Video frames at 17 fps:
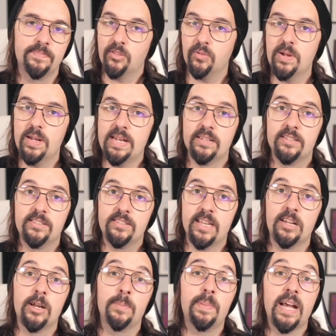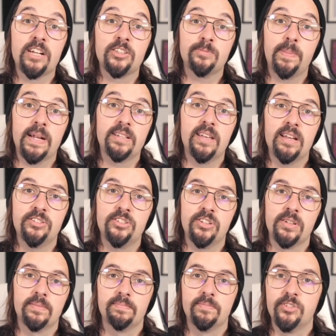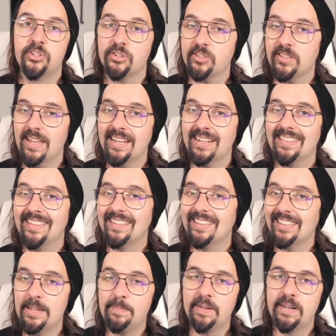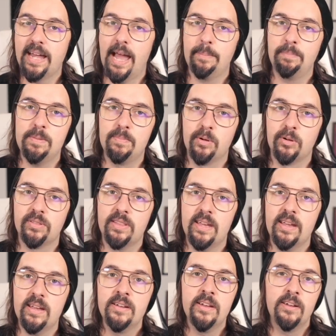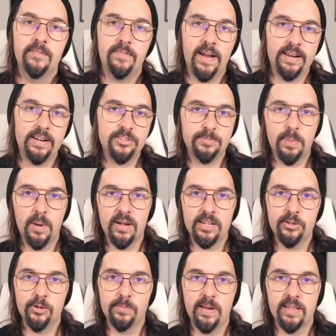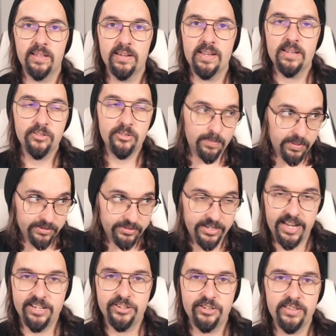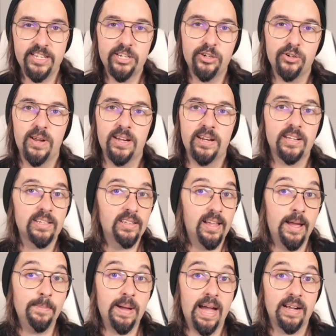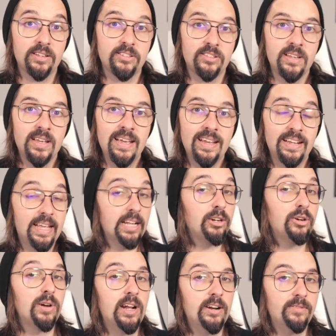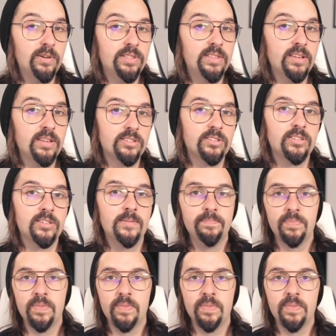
3. Set up expectation. Just like the leap in Happy Birthday, find a spot in your melody to potentially create a climax. Get creative with this.